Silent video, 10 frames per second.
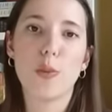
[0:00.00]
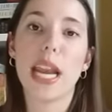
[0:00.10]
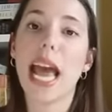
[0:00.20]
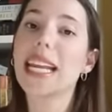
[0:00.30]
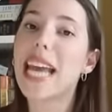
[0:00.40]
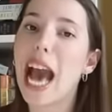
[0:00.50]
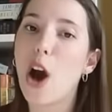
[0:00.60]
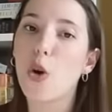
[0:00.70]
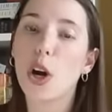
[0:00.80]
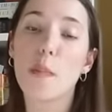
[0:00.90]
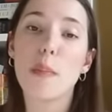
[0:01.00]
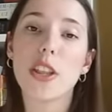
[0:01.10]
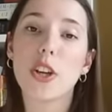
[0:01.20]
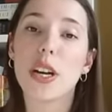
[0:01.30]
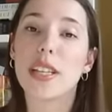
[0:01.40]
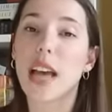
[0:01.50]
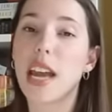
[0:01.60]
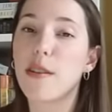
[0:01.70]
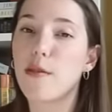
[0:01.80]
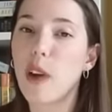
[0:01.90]
but anyhow, her mother is
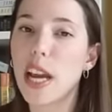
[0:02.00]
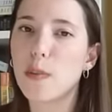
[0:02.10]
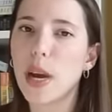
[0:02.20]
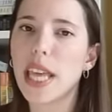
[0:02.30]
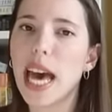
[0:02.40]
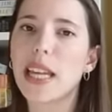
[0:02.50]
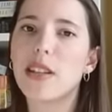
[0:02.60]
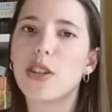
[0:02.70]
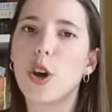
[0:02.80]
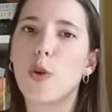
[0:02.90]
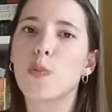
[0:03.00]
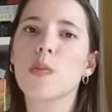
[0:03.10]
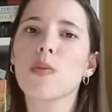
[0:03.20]
kind of frightened by that and so